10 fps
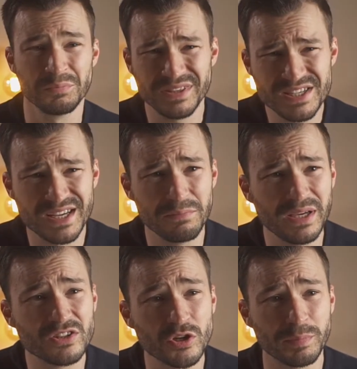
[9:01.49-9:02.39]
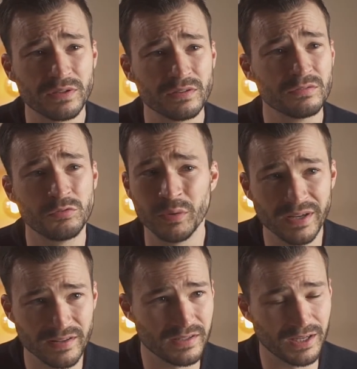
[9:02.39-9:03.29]
But this can be a topic for
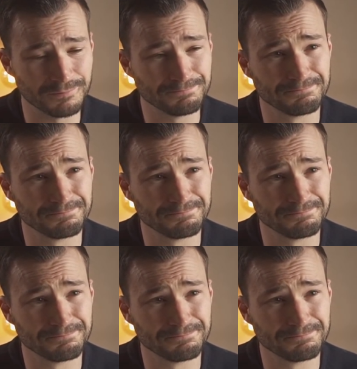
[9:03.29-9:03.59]
another day.